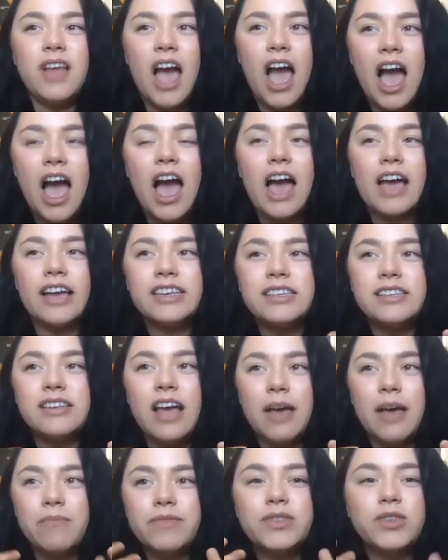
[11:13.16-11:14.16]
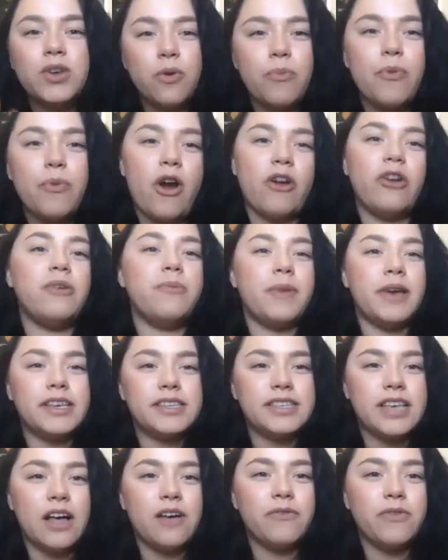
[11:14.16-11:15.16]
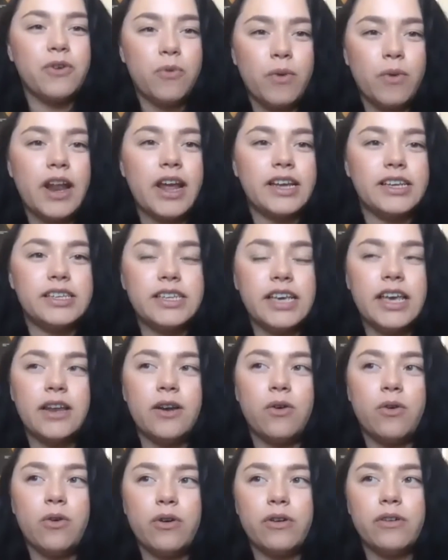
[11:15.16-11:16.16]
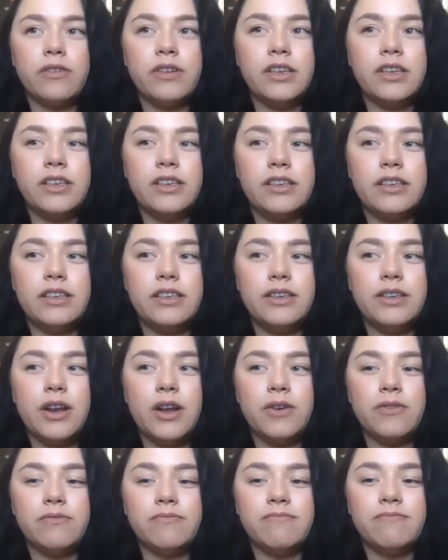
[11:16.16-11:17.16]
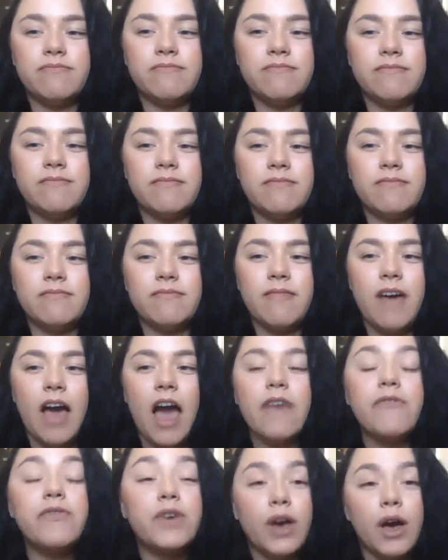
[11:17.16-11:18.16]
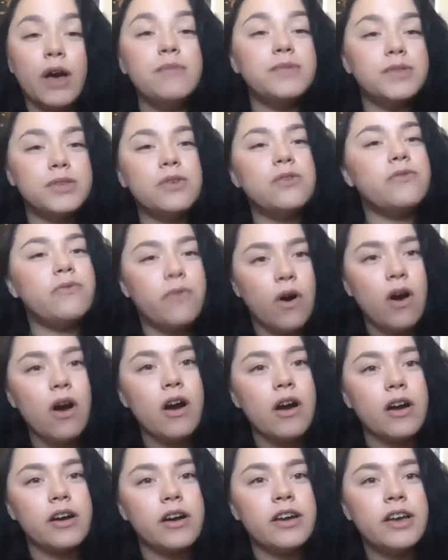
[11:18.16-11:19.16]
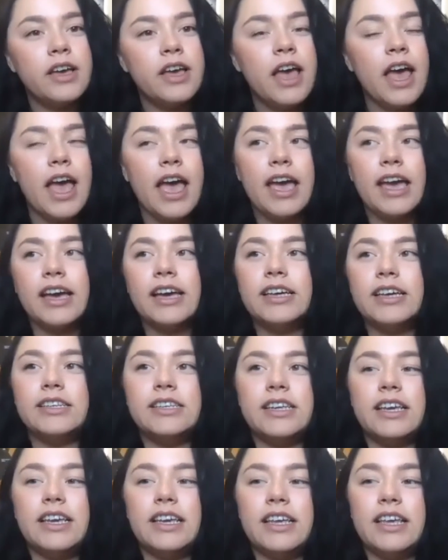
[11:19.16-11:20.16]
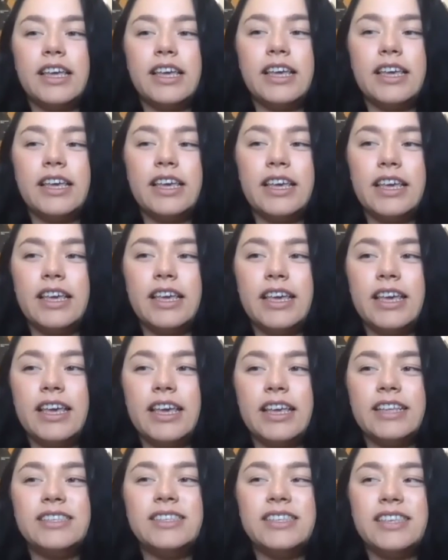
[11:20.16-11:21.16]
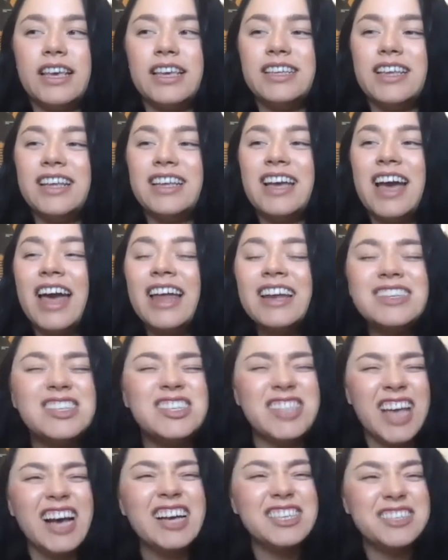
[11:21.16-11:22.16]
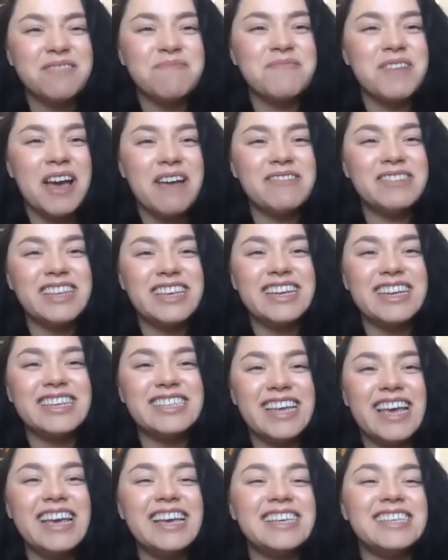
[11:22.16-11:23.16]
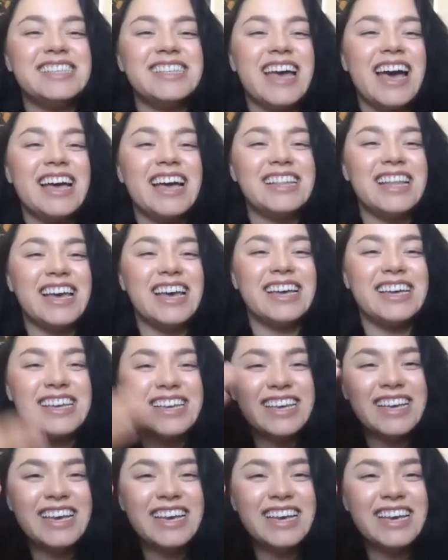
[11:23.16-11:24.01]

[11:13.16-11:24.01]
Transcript: I'm so proud of myself for what I did, or, you know, I've come so far. And it kind of sucks sometimes that it takes that like